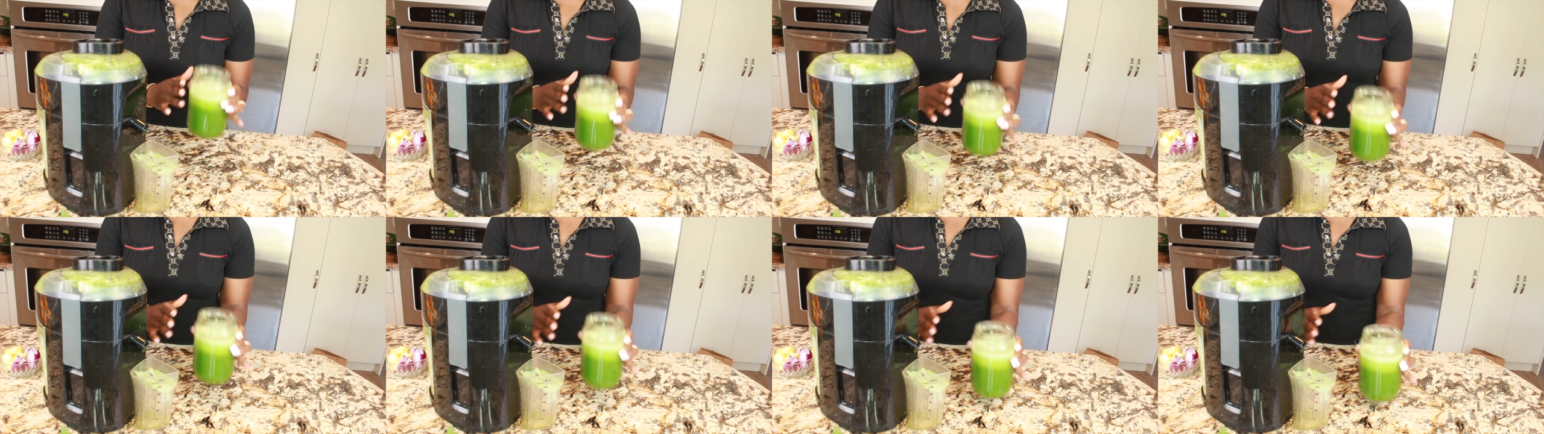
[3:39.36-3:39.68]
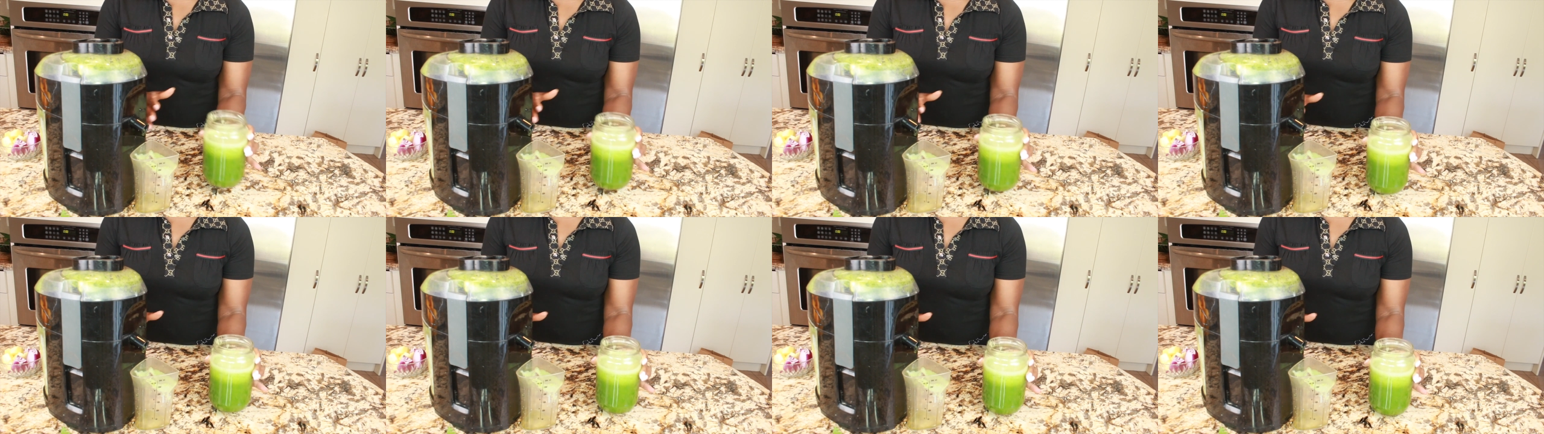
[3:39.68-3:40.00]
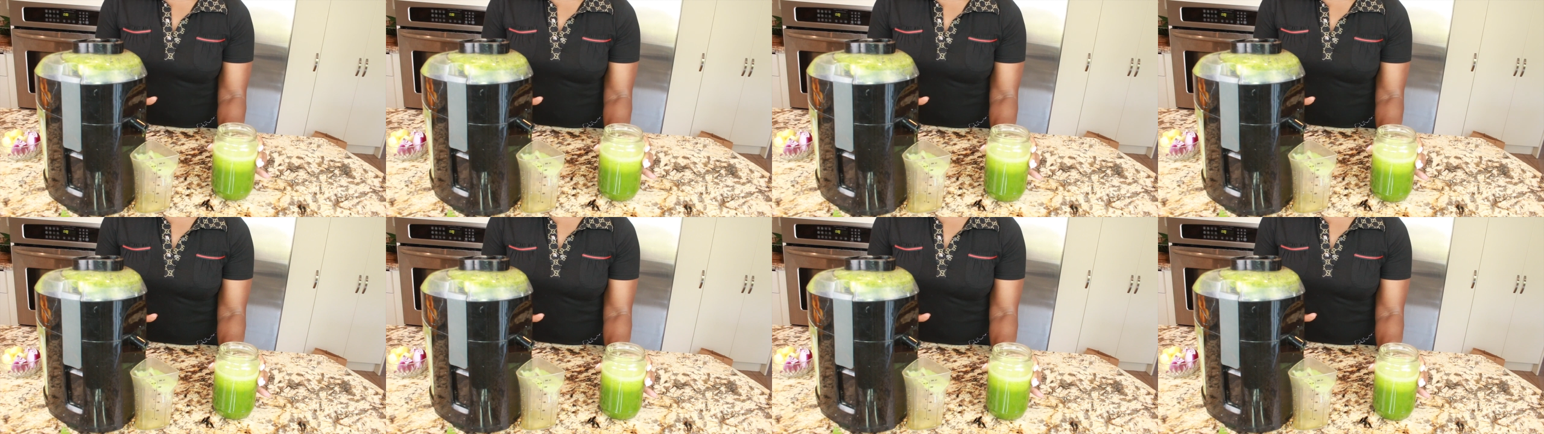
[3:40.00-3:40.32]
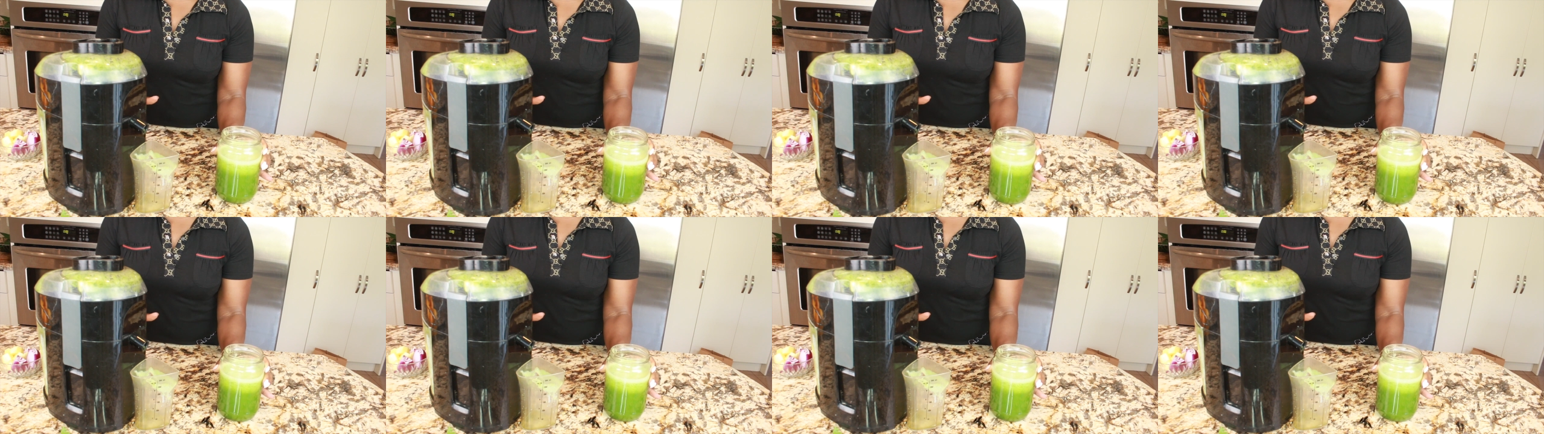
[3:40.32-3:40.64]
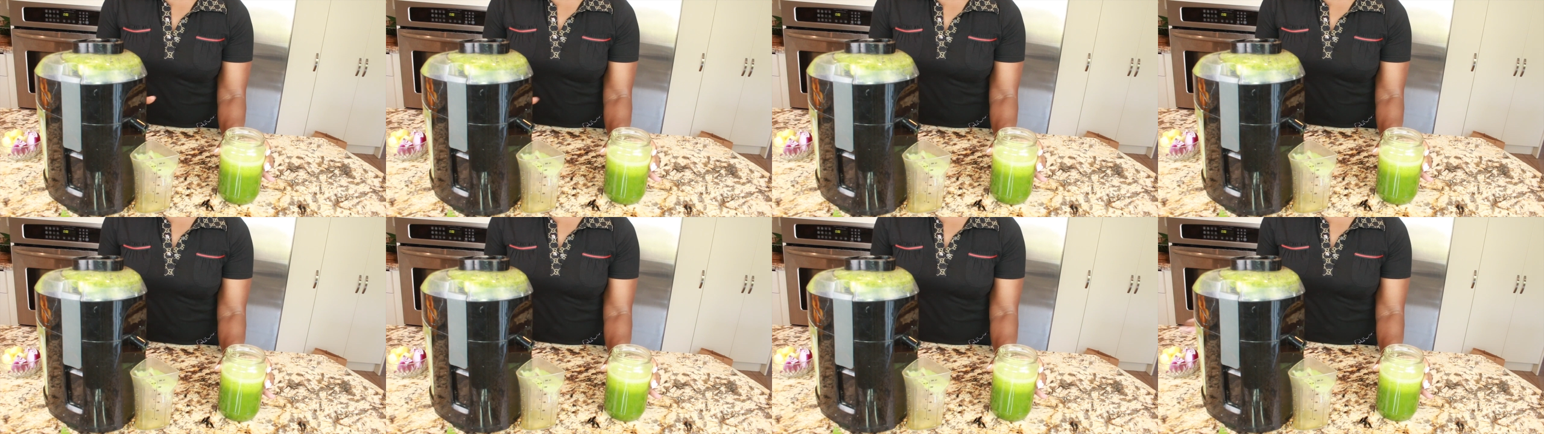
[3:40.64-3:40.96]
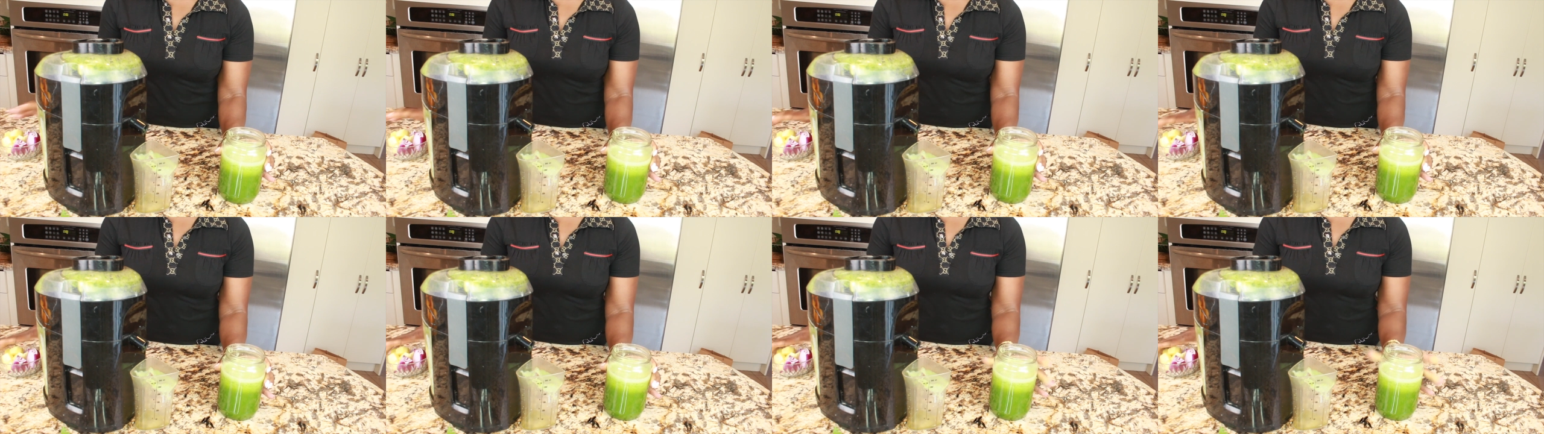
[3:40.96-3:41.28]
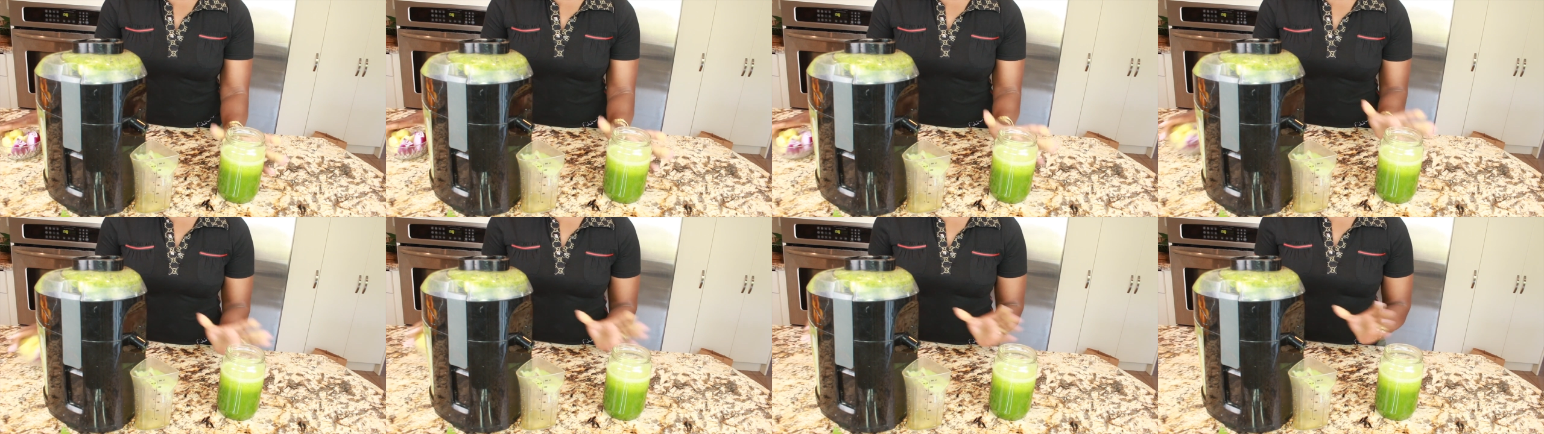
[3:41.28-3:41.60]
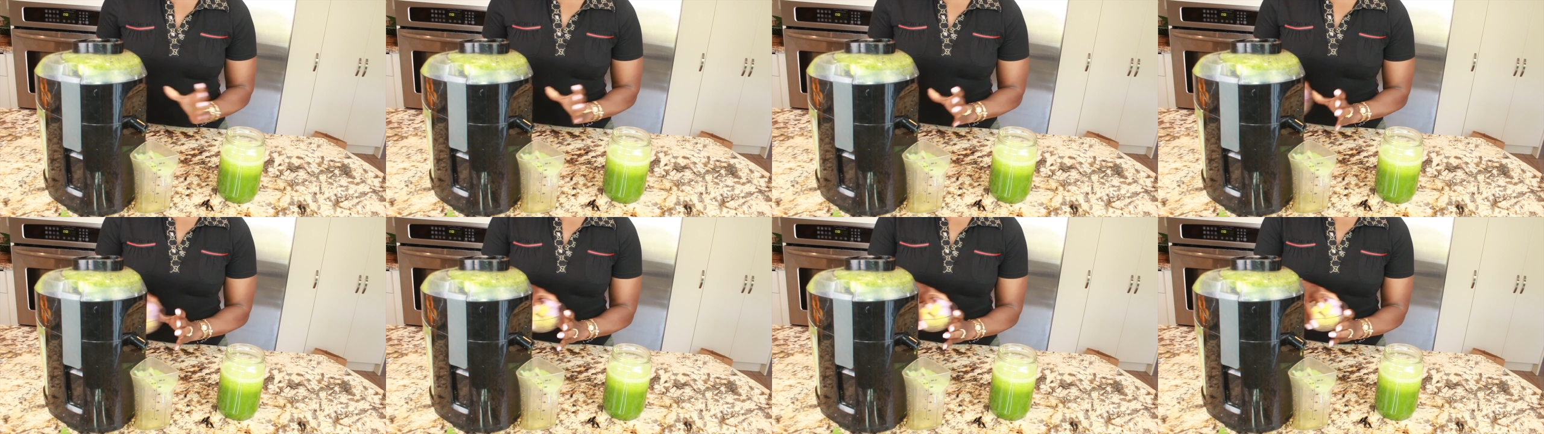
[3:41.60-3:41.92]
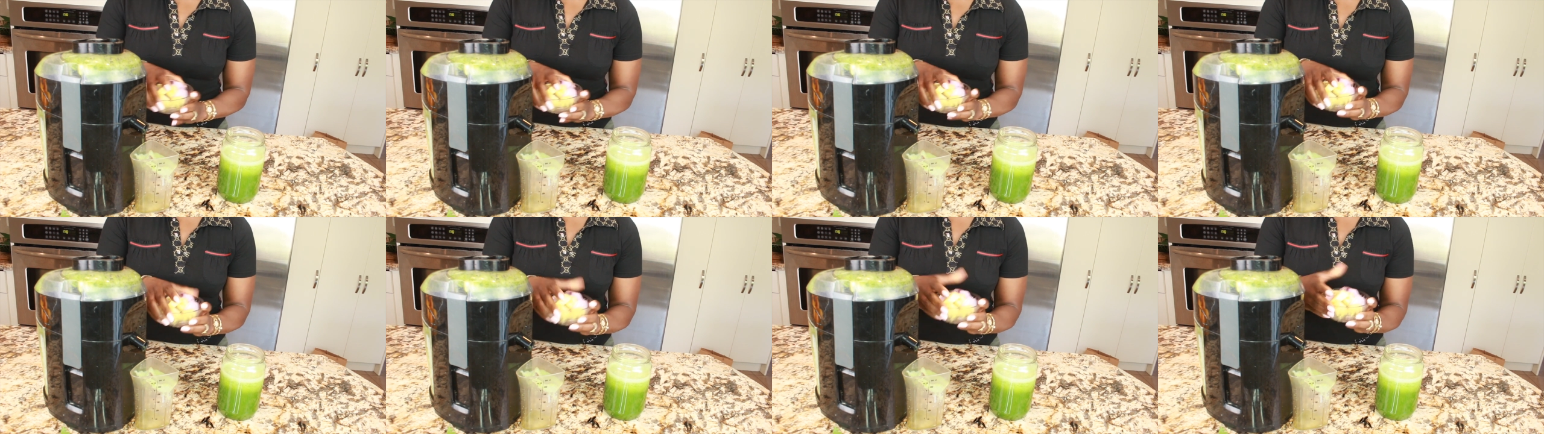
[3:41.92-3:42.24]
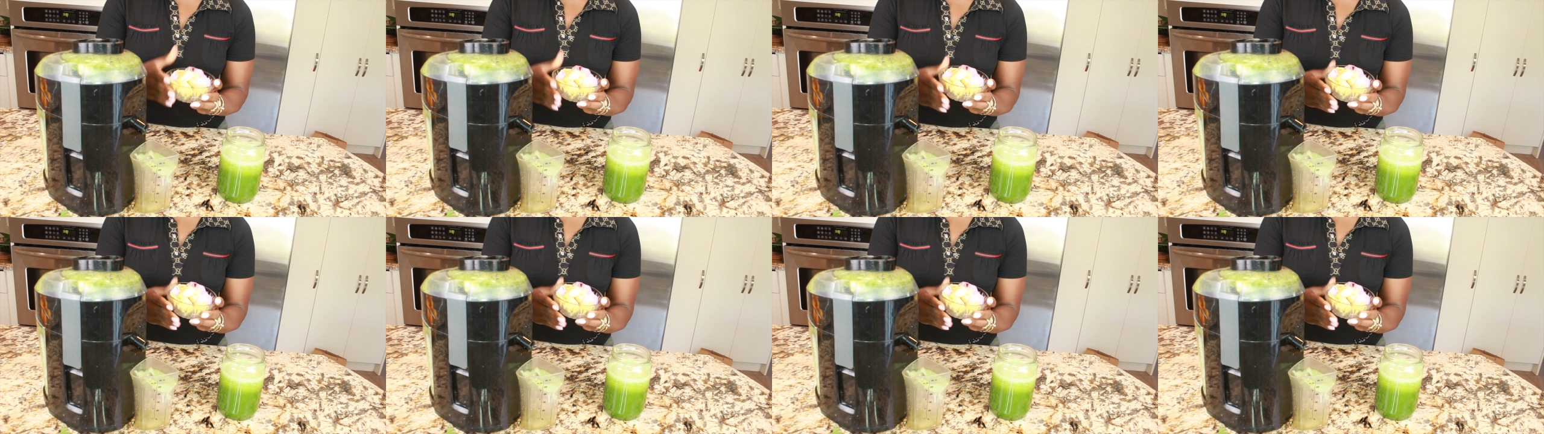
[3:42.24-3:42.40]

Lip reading: [unreadable: no face in view]